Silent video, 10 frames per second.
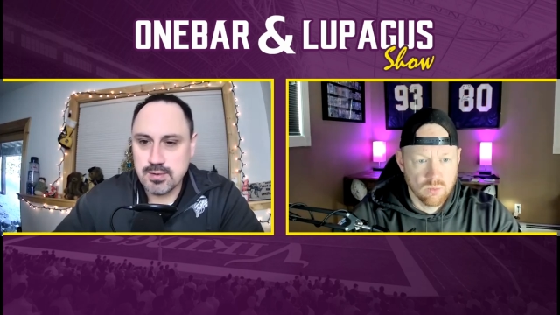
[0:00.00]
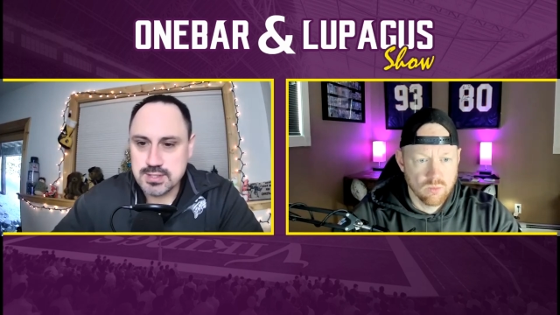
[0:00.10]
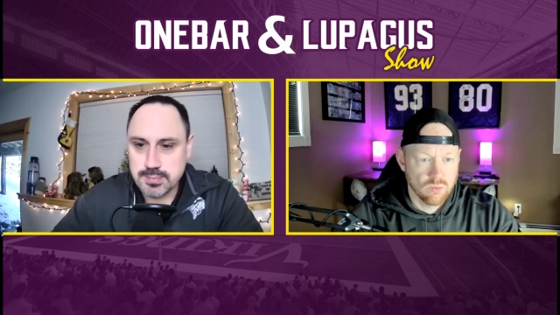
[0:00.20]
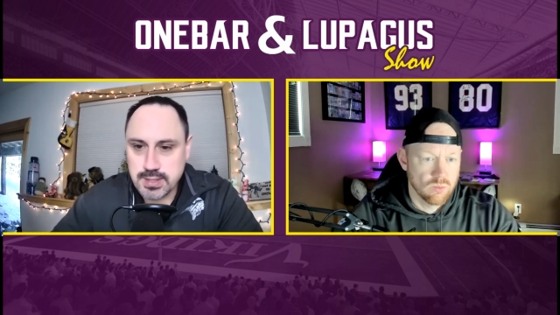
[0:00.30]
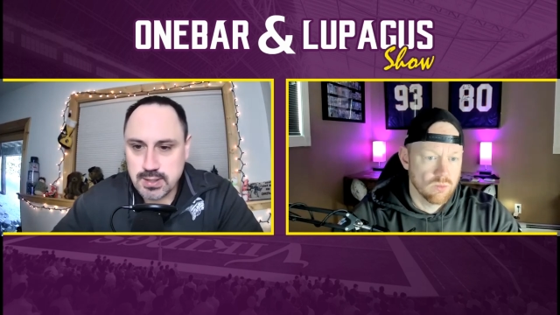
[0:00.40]

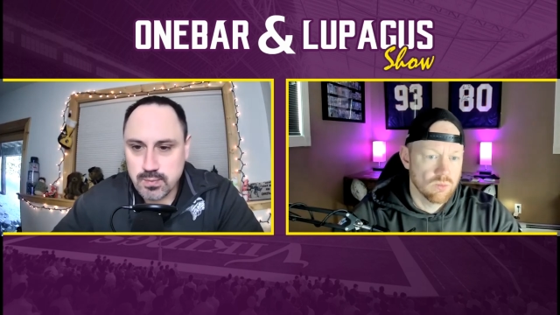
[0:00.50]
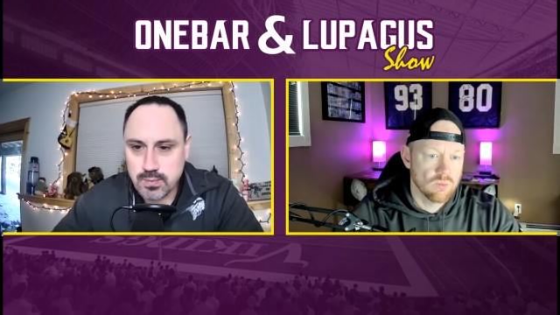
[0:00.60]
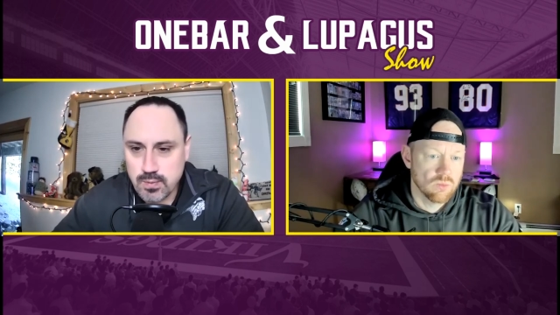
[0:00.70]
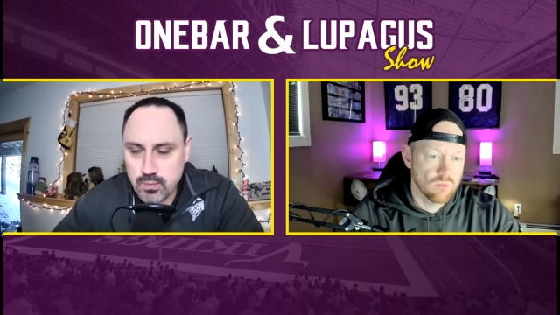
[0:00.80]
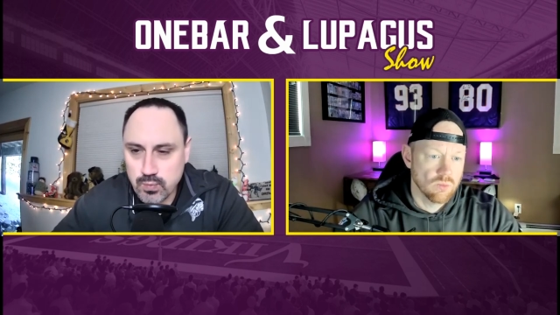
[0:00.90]
Speaker 1: is gonna be
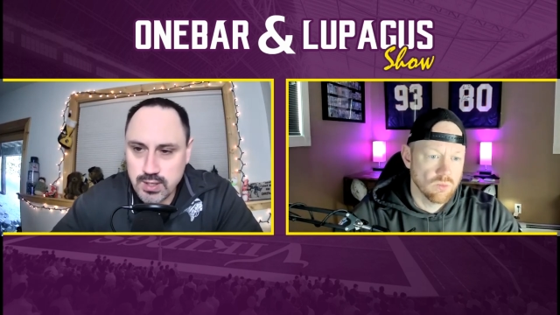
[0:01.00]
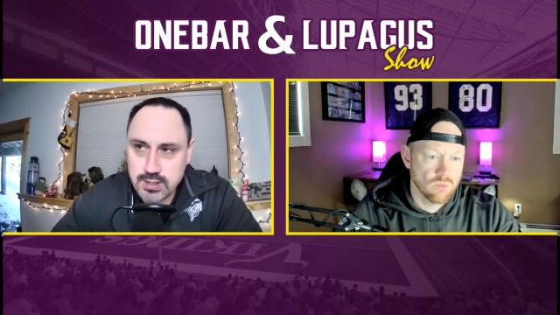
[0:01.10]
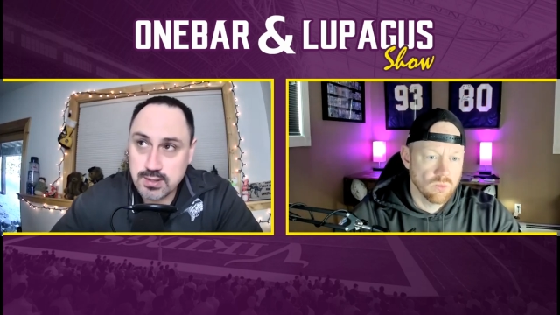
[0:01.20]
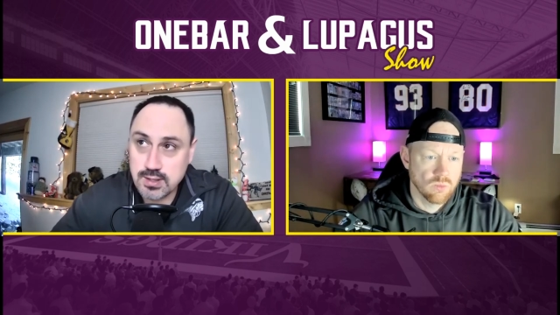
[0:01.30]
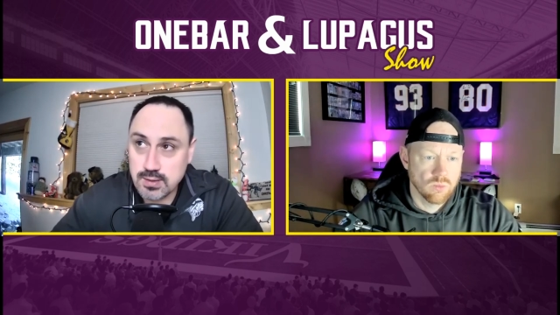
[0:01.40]

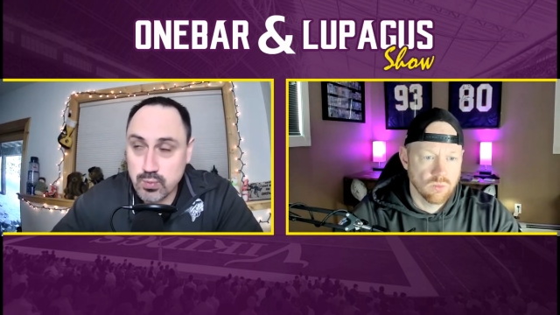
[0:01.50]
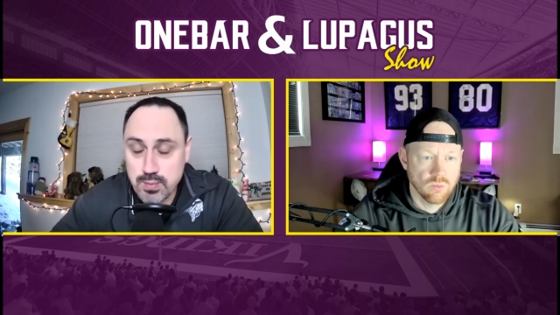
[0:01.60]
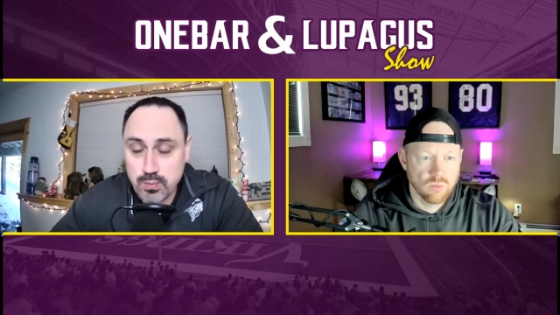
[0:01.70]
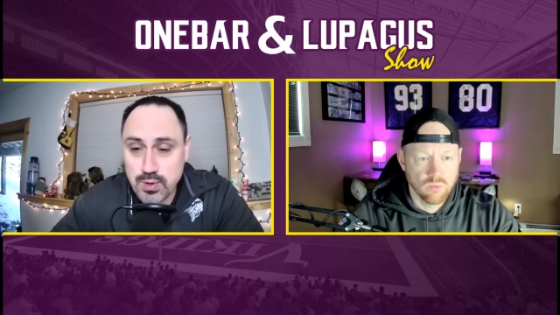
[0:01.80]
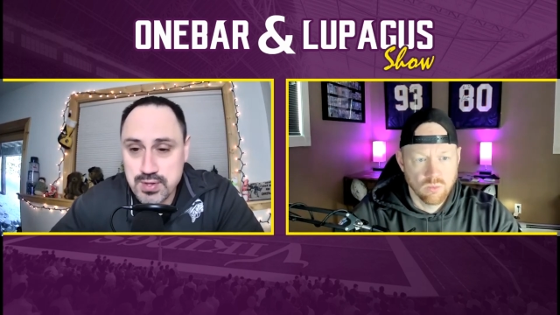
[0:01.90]
in, uh,
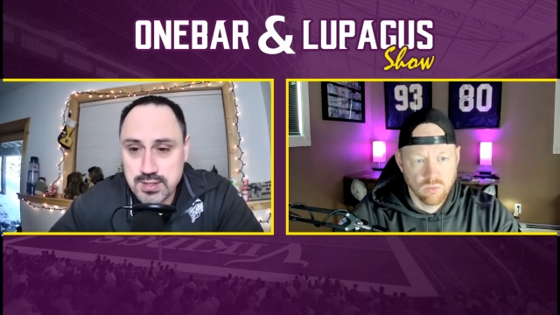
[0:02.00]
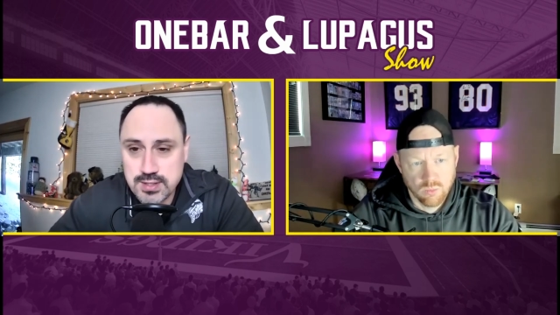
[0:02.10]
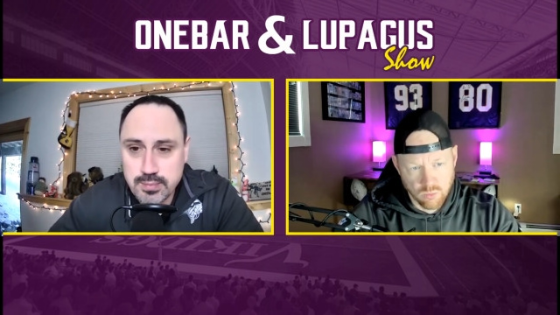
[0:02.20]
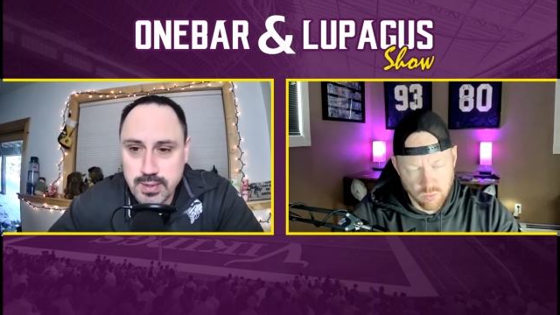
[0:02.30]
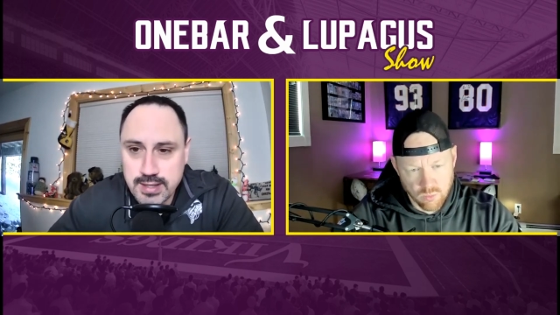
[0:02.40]
w- worth it
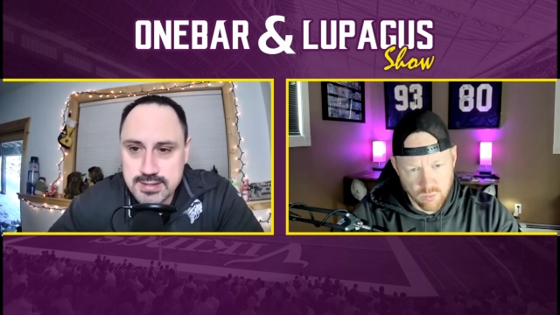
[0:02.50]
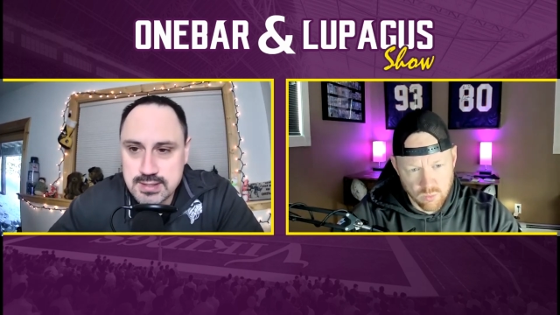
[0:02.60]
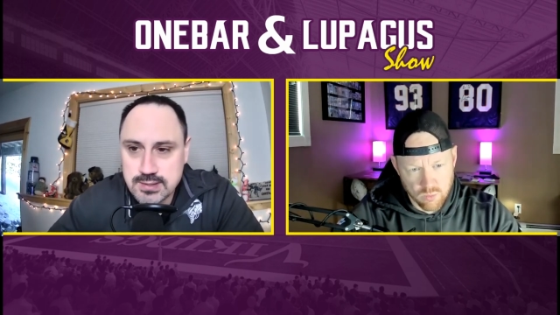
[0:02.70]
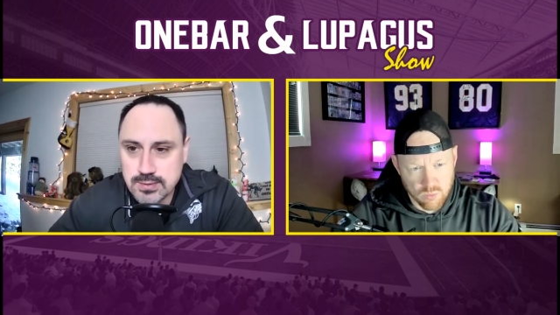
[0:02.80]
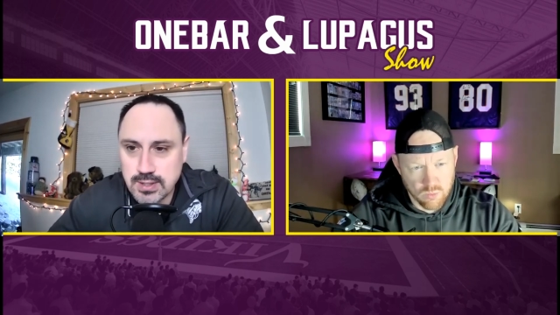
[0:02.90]
in their
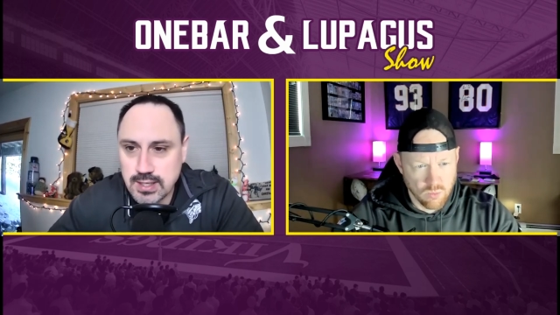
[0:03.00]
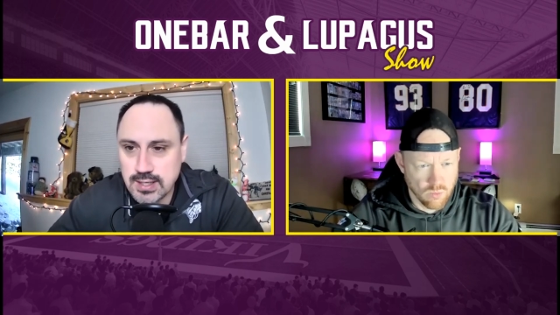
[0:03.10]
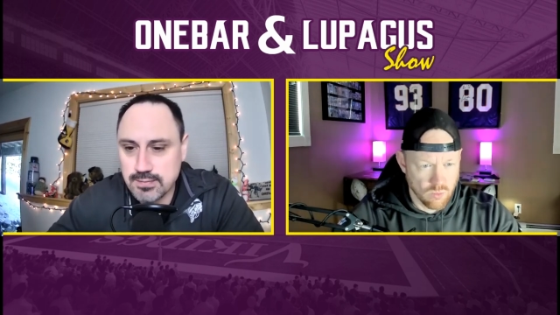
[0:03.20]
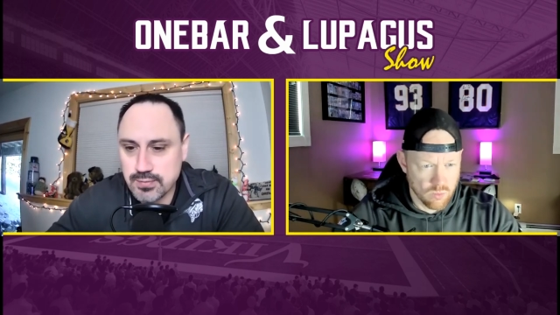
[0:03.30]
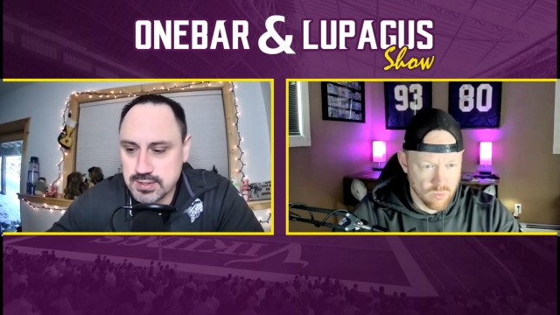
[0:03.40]
minds to
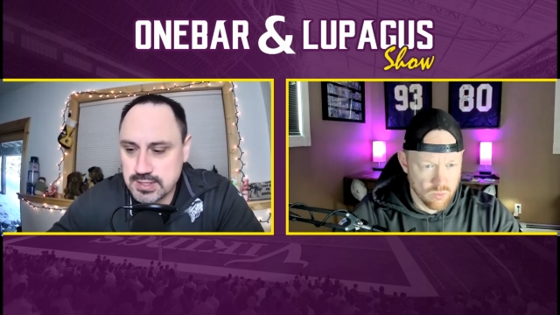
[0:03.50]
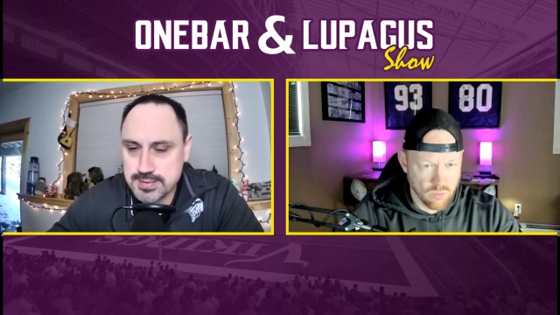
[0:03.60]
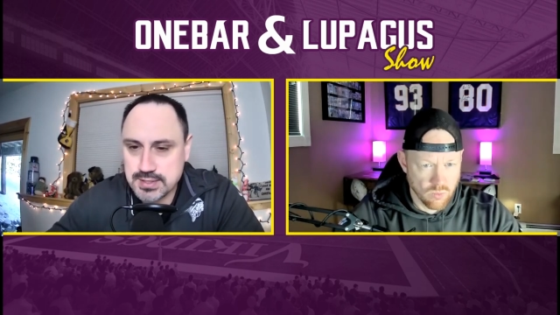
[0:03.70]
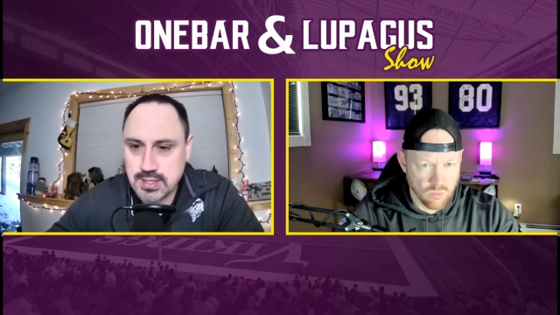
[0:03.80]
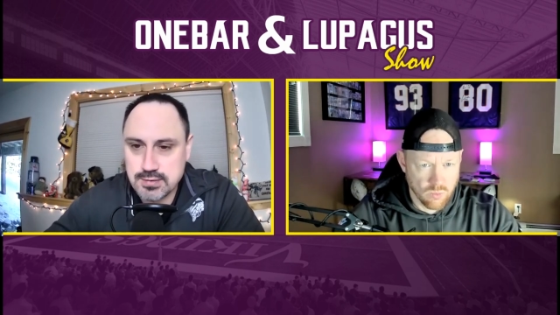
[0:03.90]
uh, for the team
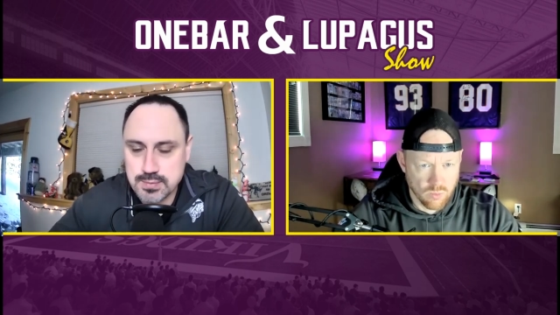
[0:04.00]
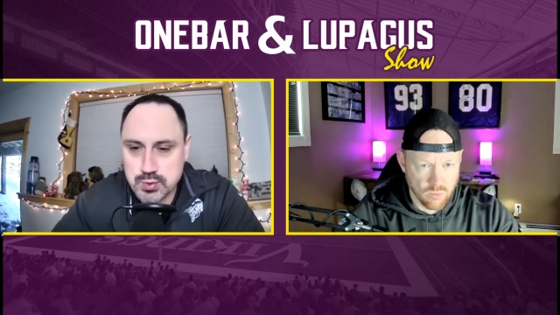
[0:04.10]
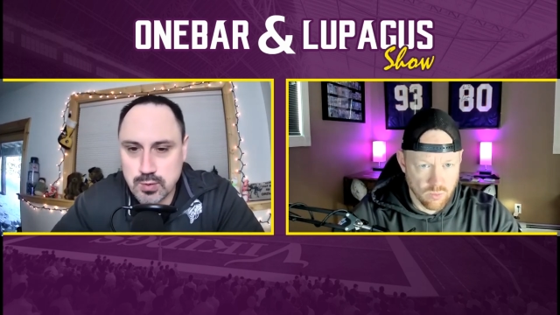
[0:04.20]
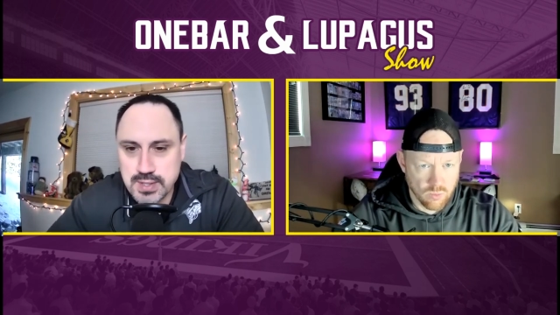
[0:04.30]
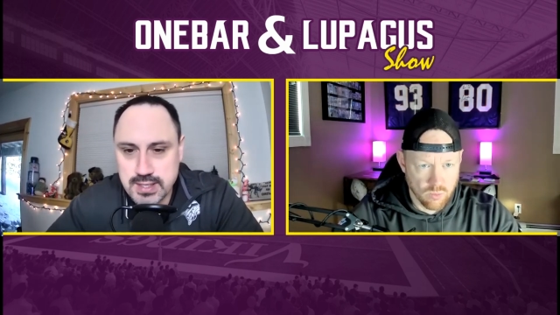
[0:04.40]
that's gonna have to
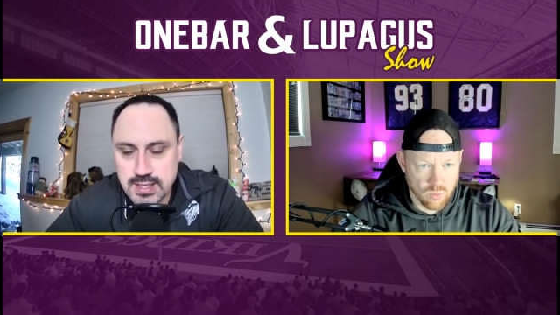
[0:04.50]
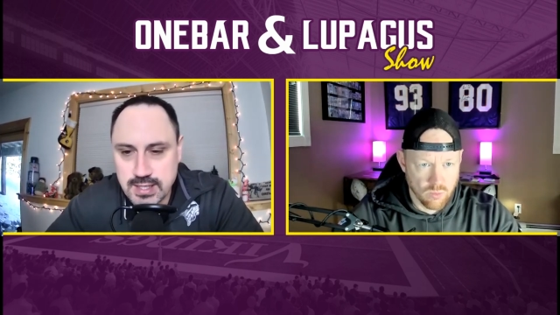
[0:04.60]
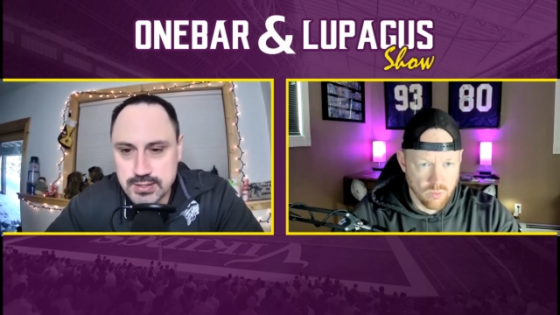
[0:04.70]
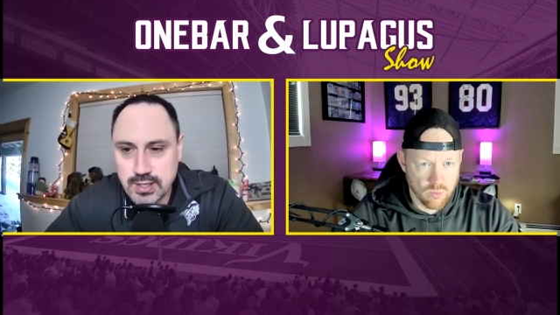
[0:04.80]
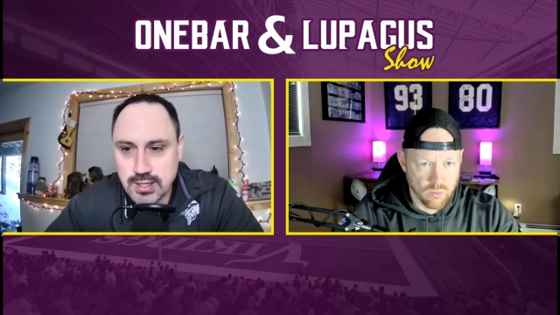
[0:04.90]
absorb that
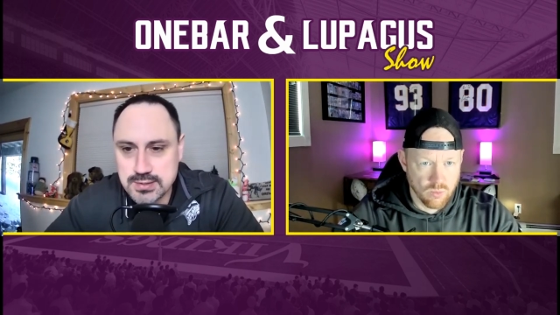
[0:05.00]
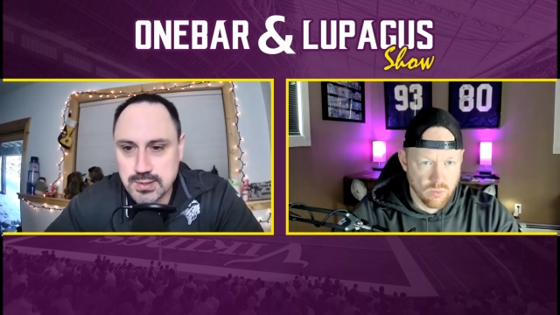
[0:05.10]
contract.